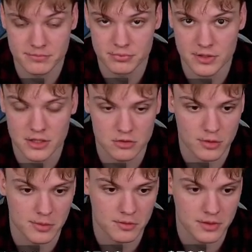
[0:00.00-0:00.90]
pretty
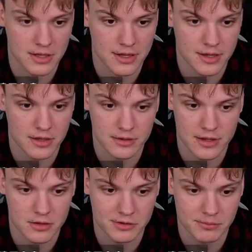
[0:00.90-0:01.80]
normal way that
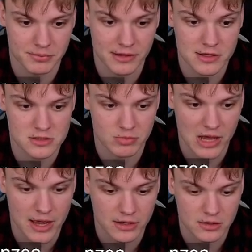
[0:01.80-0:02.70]
you can play as
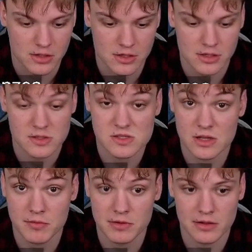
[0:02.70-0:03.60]
black. It's
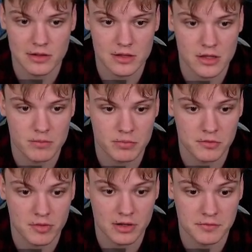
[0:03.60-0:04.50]
definitely
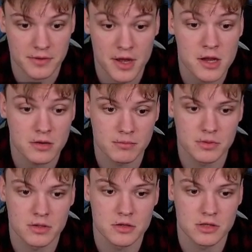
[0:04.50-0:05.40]
perfectly fine,
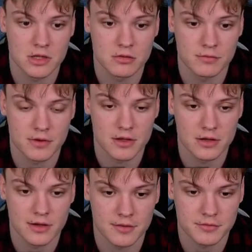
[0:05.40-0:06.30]
but you need to feel
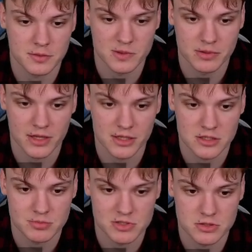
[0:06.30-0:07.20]
comfortable playing
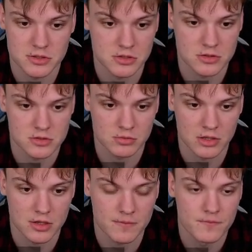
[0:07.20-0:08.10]
these positions with
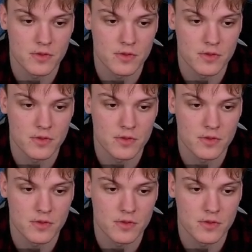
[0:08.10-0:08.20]
the